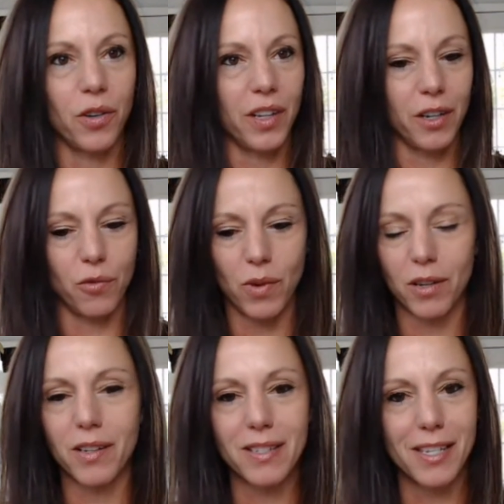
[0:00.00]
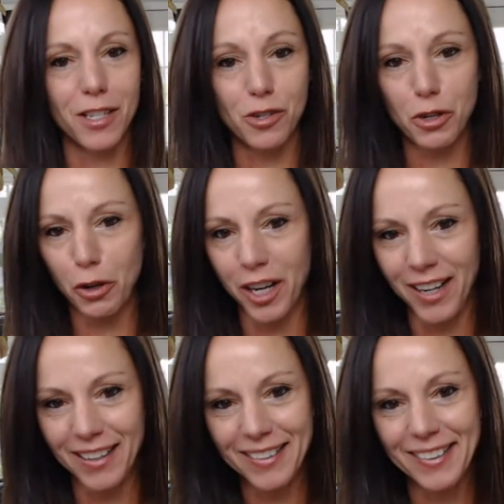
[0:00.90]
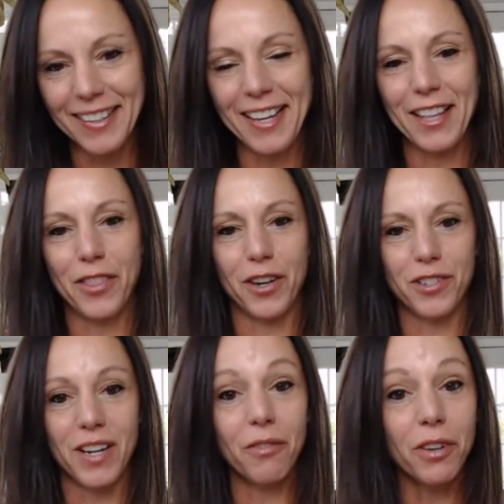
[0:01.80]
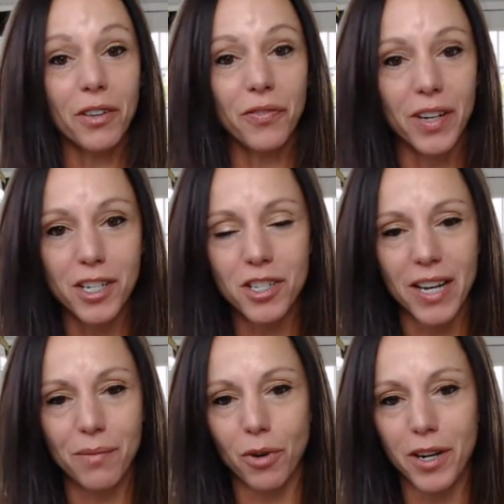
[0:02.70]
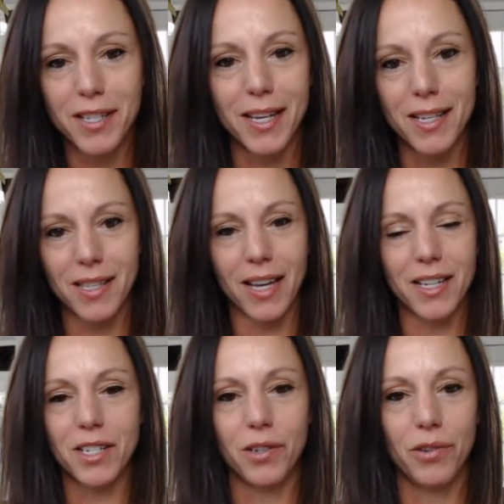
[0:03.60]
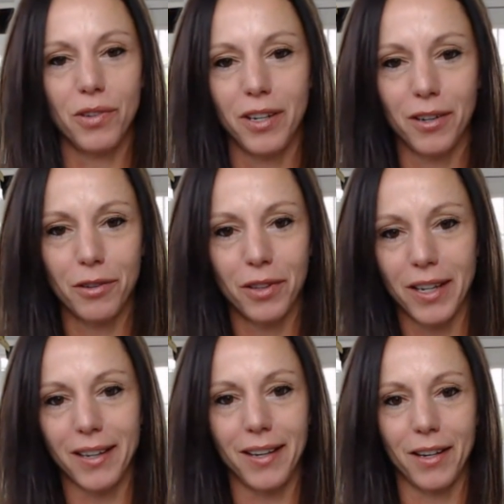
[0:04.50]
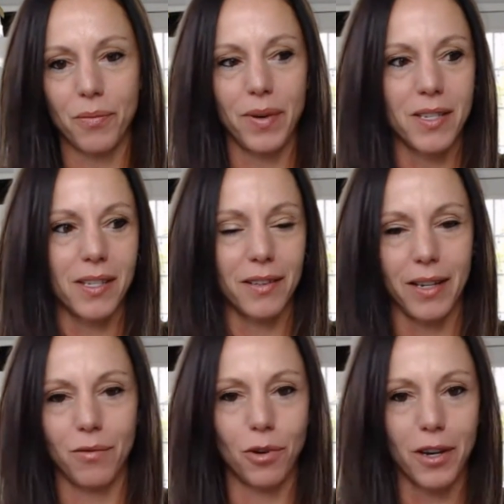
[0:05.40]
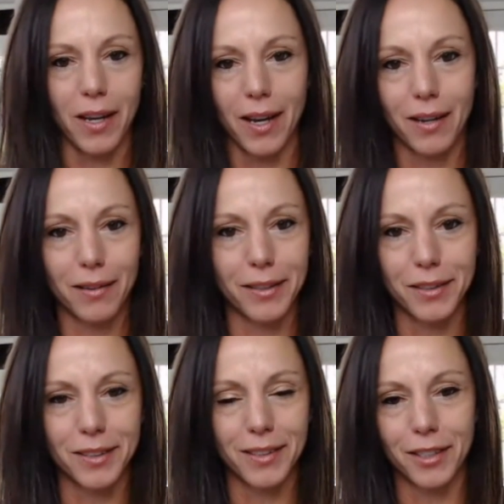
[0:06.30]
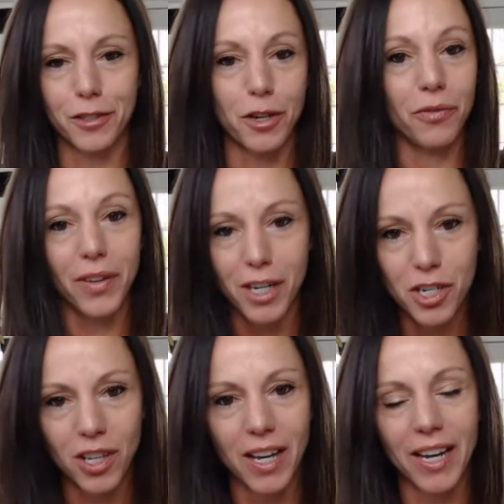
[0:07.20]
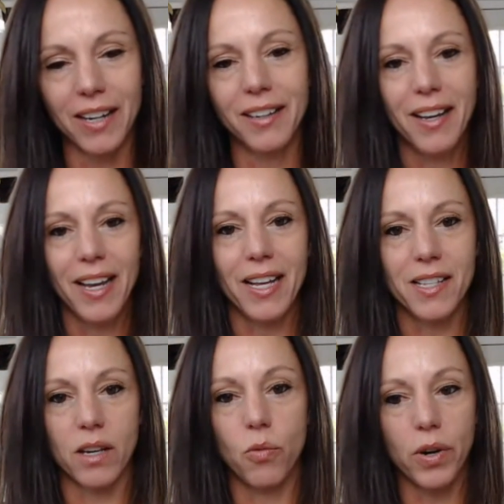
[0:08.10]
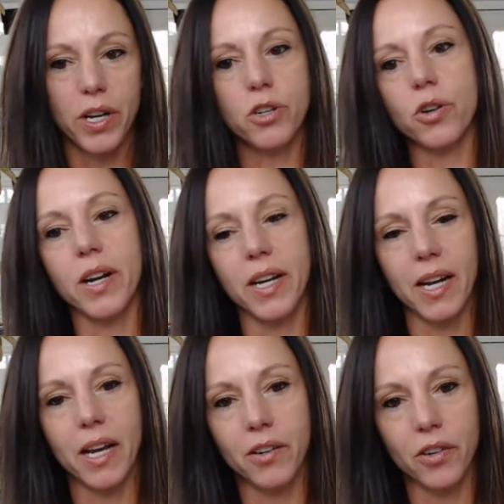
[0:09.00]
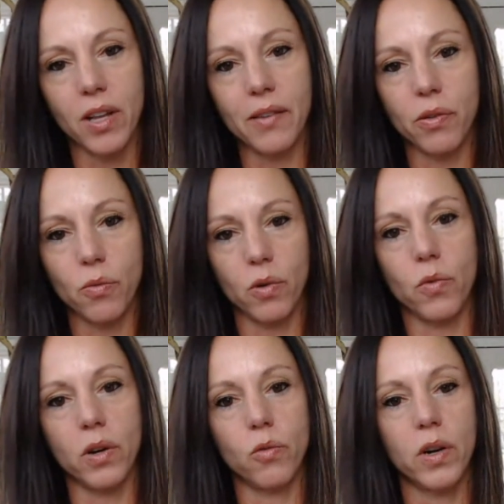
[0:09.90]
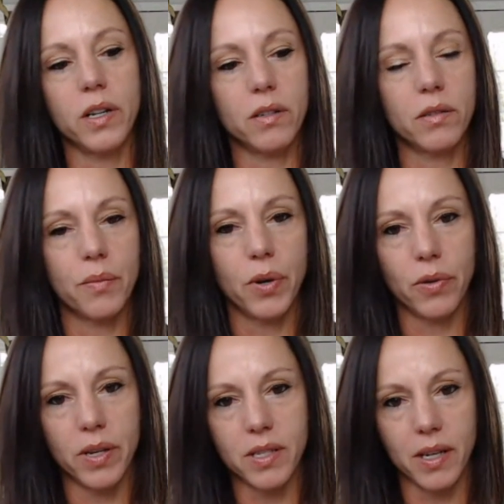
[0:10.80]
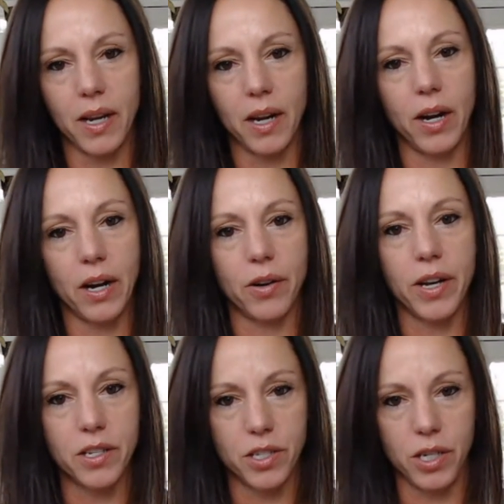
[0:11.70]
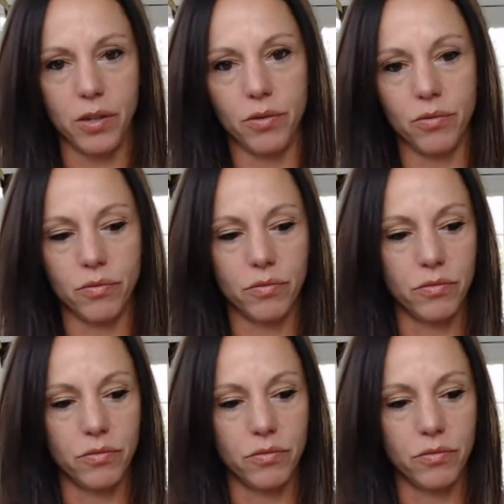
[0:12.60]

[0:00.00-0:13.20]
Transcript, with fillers: earlier. Wellness is a journey. There's never a finish line. Marty says that too. You know, like you know, basically working out. There's there's no finish line. It's like what are you trying to get out of your life, and what what what components and areas do you